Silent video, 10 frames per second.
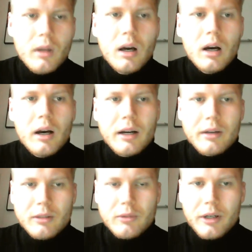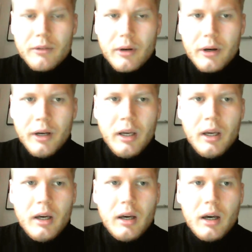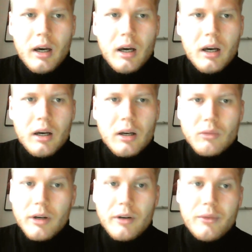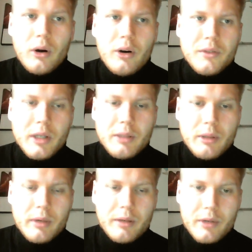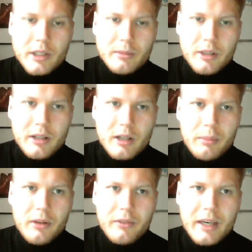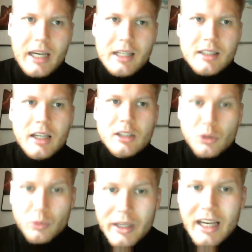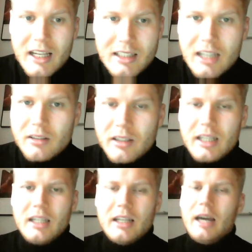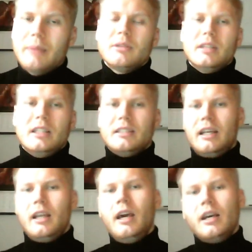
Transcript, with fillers: uh, in quarter one uh, quarter four of 2021, for example, here a couple of gains. So 20x gains on Kadena, absolutely insane.